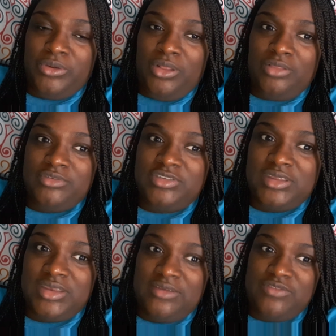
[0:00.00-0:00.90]
All of a
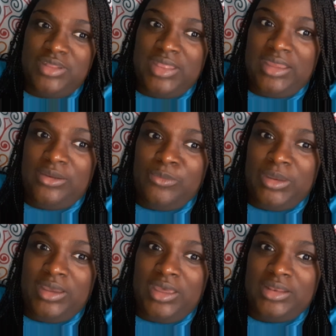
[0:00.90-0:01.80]
sudden I feel like, oh
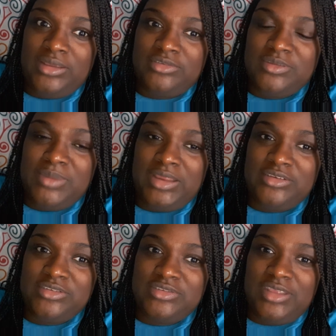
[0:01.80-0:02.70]
my God, if somebody
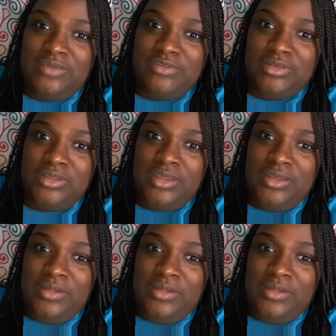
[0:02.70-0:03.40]
just even,